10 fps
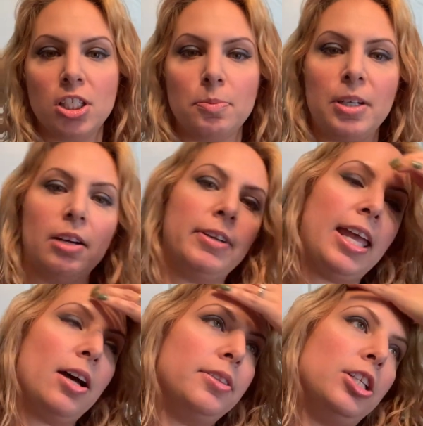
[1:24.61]
She's been having
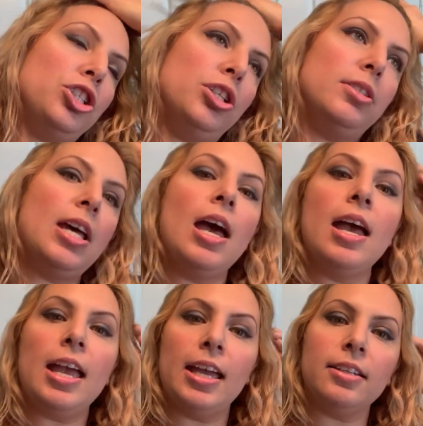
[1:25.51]
health issues.
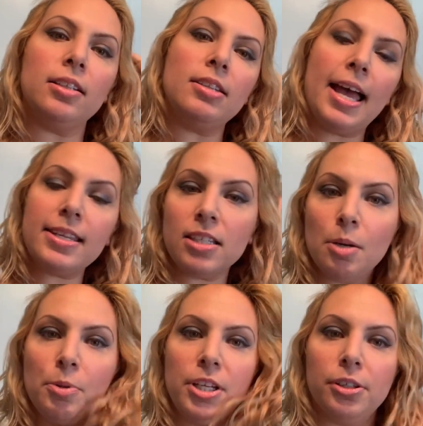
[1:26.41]
And the last
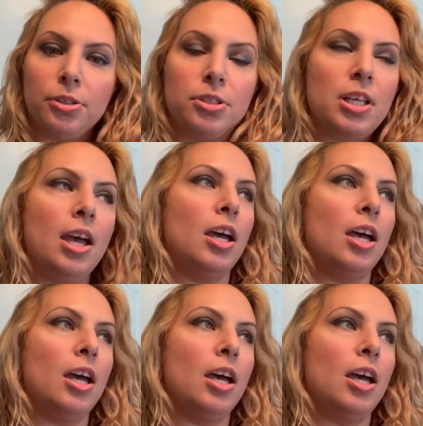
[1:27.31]
couple years,